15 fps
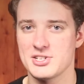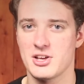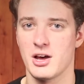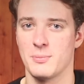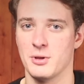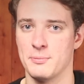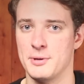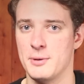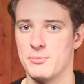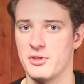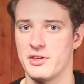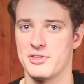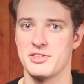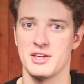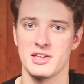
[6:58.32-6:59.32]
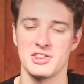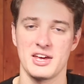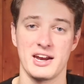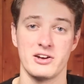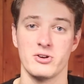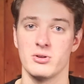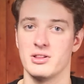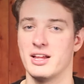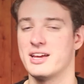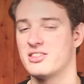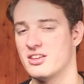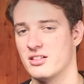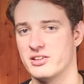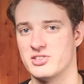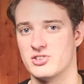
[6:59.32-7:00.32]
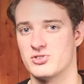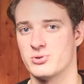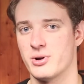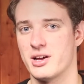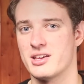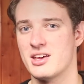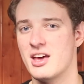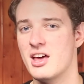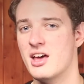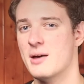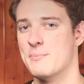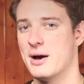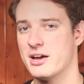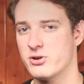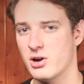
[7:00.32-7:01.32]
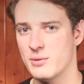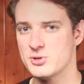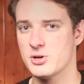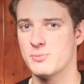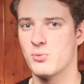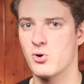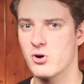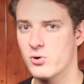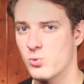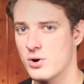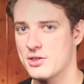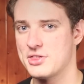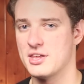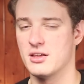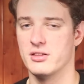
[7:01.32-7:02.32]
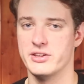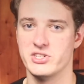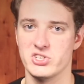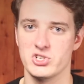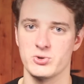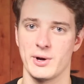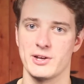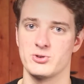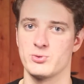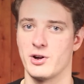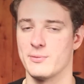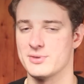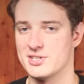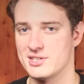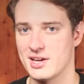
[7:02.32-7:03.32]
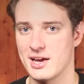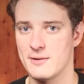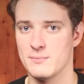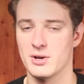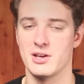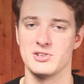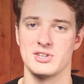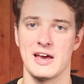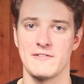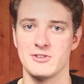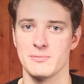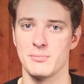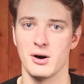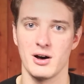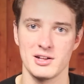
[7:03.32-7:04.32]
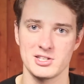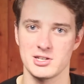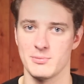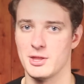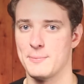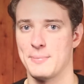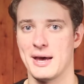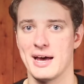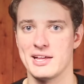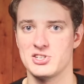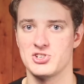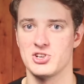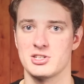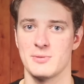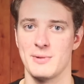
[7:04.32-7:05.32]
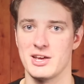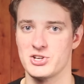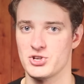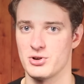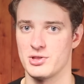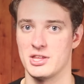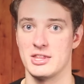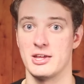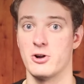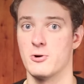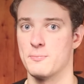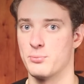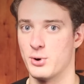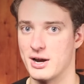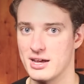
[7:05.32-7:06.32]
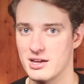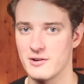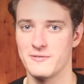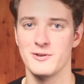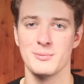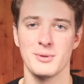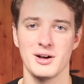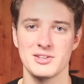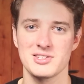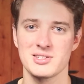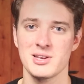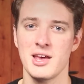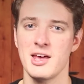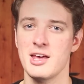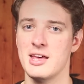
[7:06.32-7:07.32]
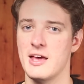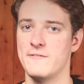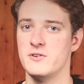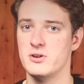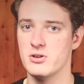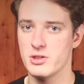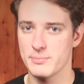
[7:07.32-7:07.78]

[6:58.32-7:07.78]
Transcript: a couple of people that think that I don't like the Alesis Strike. My gripes are more with the Alesis Strike drum set because you have to mod some of the pads to make sure that they don't break in a few months. If you do the